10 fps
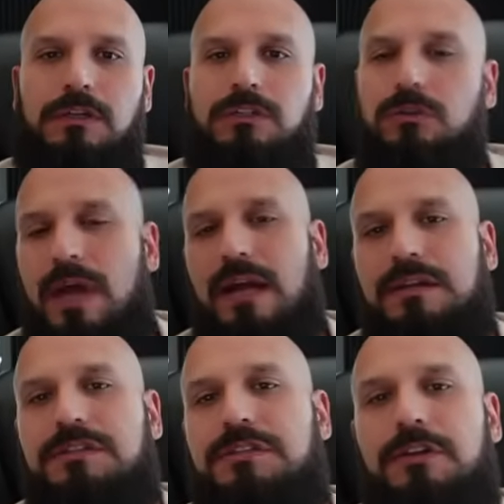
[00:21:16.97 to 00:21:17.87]
do not
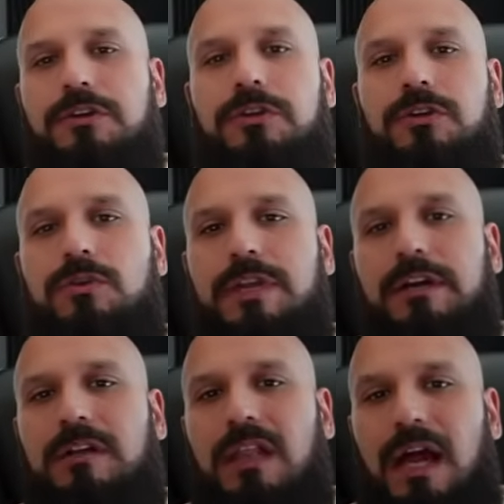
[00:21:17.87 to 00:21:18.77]
consider you their
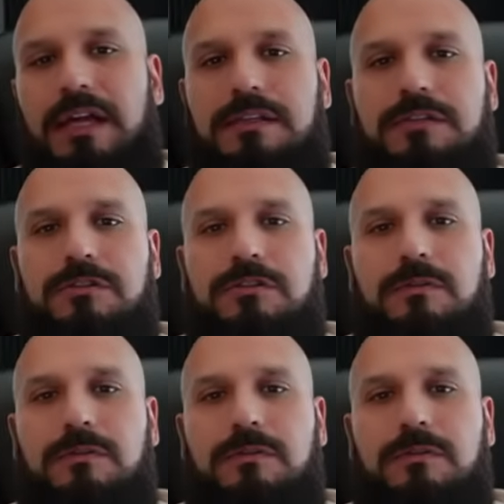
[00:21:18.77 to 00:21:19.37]
clients.